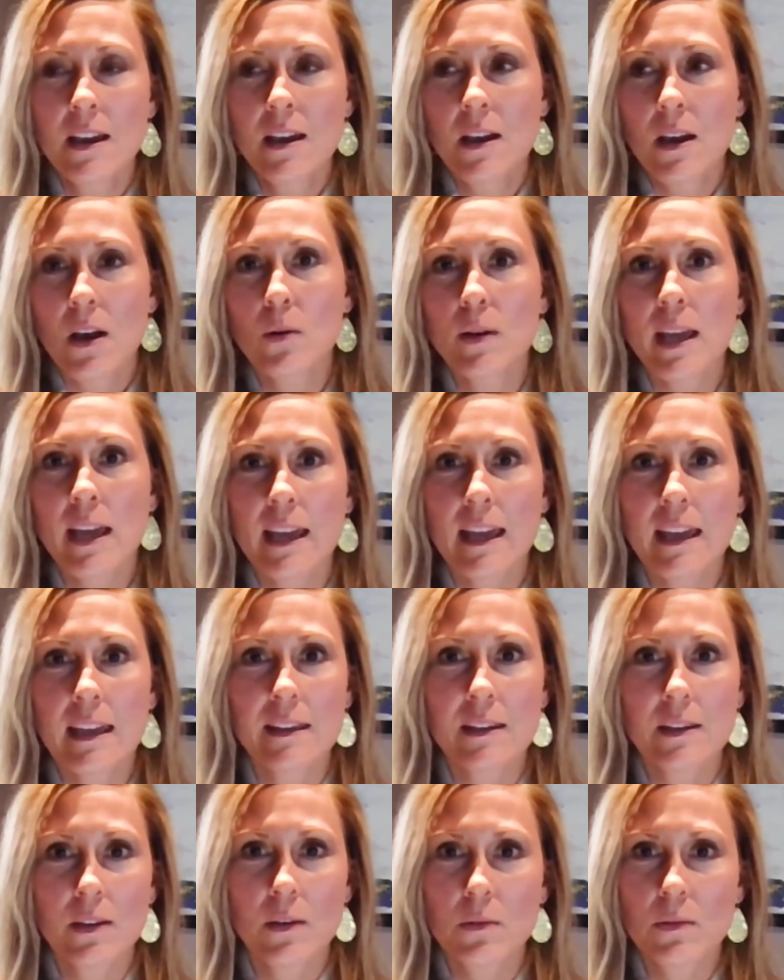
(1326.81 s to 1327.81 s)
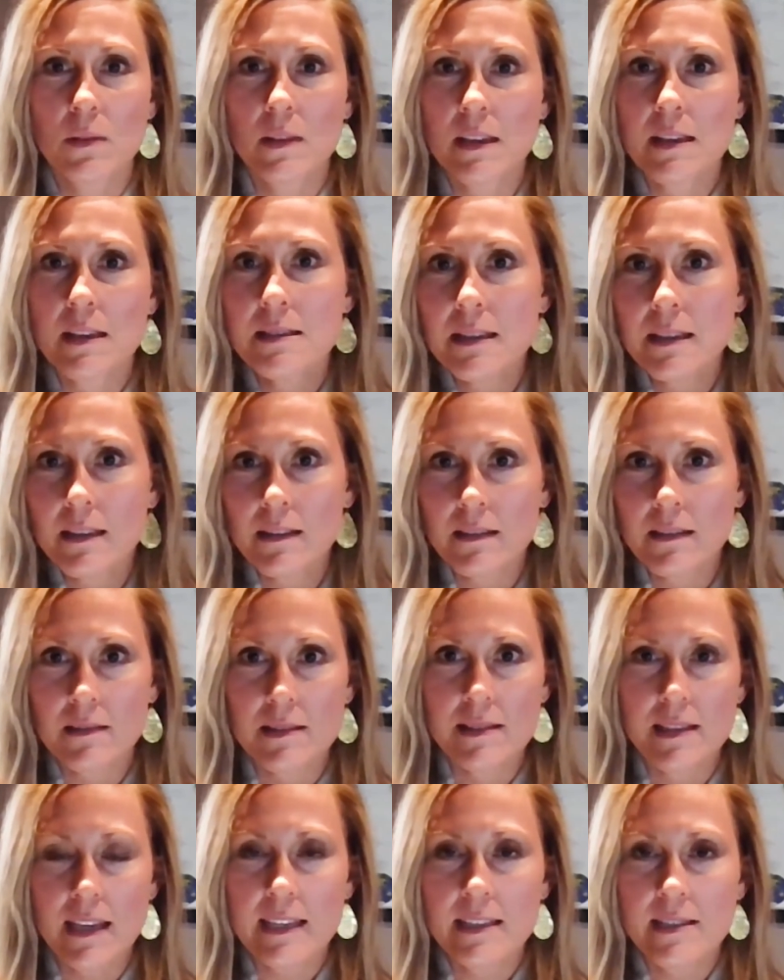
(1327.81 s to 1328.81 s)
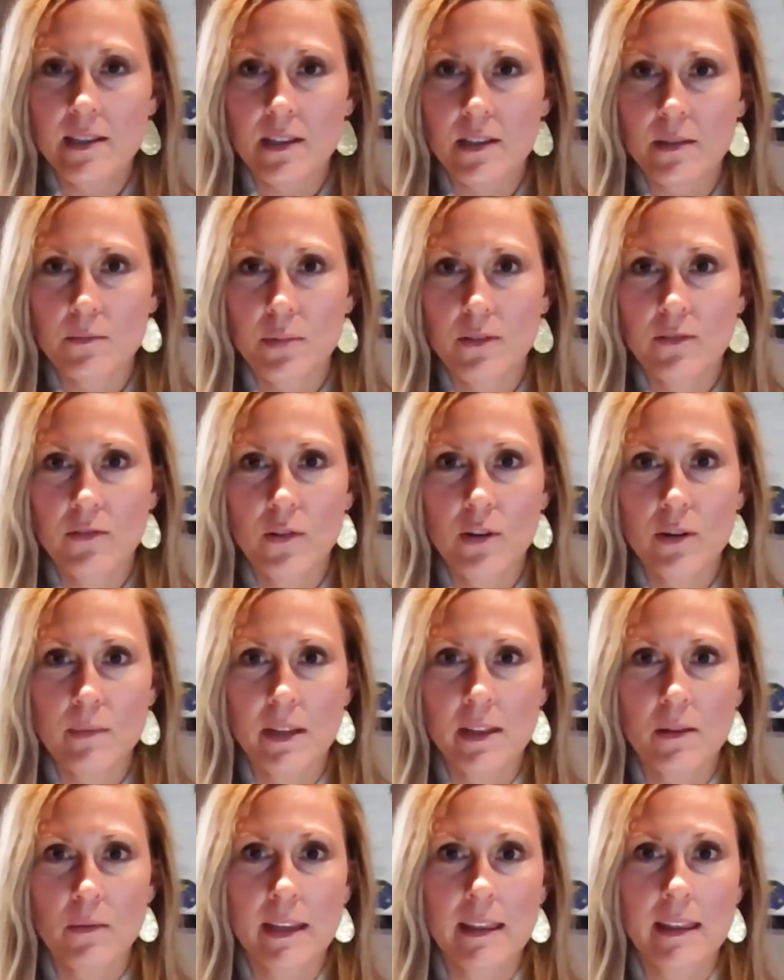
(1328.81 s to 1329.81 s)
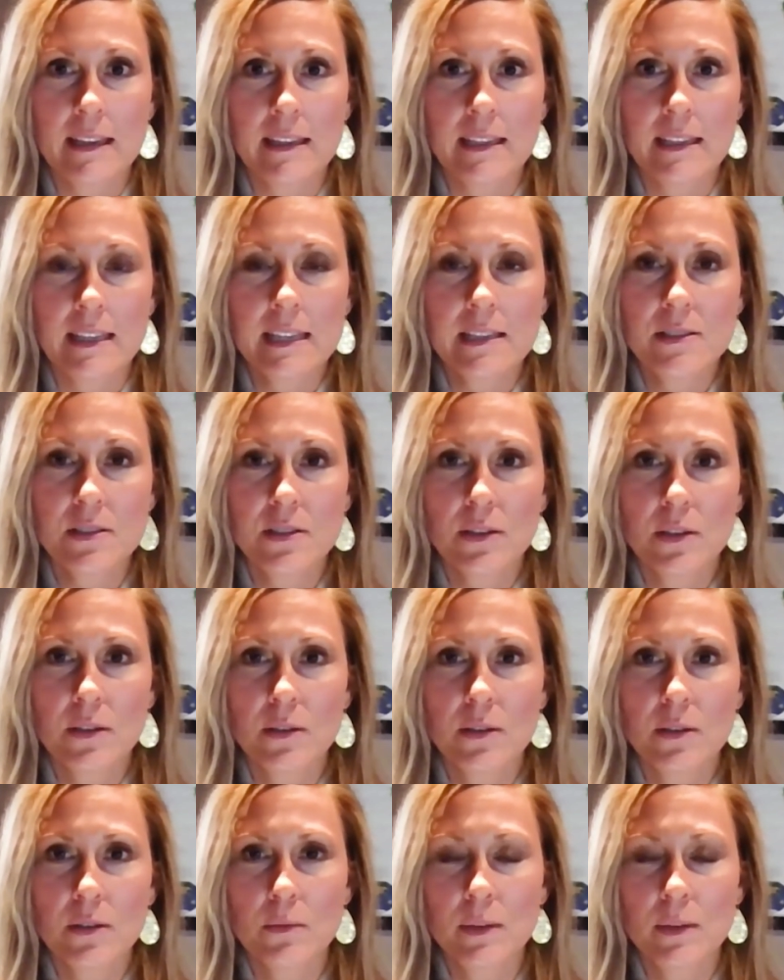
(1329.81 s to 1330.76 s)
okay, these clinical sites aren't performing the way they need to.